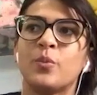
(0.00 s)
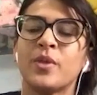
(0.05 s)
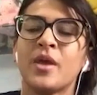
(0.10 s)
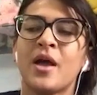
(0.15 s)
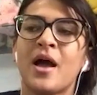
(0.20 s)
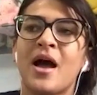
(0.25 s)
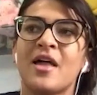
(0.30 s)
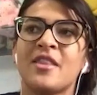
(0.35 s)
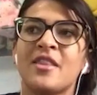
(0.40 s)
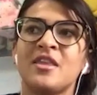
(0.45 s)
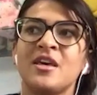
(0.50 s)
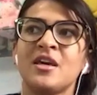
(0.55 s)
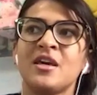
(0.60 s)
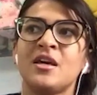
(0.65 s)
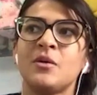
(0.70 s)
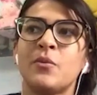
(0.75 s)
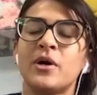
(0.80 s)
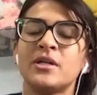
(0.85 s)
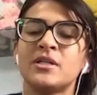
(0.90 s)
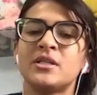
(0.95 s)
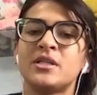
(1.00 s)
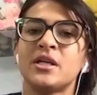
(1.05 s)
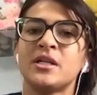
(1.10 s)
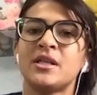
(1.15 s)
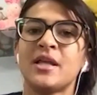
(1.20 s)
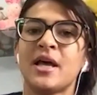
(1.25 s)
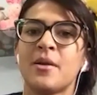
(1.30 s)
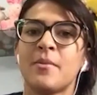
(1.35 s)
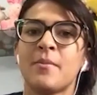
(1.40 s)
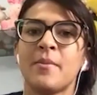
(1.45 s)
I think one thing
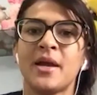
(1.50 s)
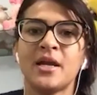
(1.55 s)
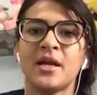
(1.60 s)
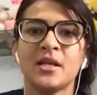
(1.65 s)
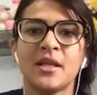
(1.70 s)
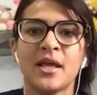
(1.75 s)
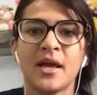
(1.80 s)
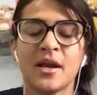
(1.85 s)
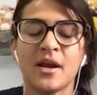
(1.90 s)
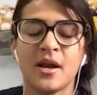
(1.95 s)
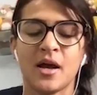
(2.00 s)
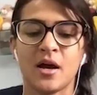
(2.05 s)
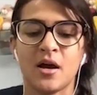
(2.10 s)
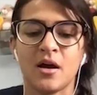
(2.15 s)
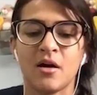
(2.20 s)
that made them